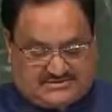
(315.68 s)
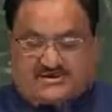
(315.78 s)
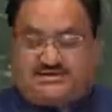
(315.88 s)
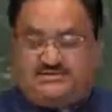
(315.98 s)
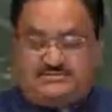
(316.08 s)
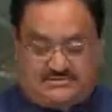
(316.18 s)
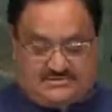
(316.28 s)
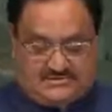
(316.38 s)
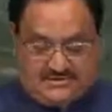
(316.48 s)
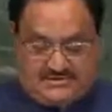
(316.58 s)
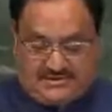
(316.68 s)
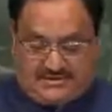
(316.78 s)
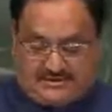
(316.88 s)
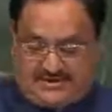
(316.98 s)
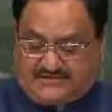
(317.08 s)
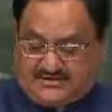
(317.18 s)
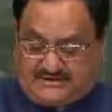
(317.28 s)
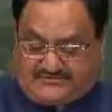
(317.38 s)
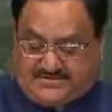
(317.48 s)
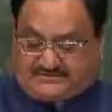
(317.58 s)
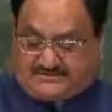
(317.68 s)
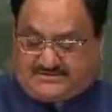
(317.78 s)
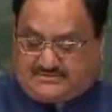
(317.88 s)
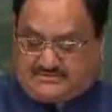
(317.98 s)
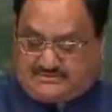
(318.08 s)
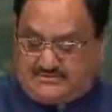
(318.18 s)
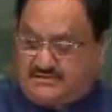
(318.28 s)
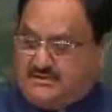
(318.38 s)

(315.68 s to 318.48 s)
Second, increase investments.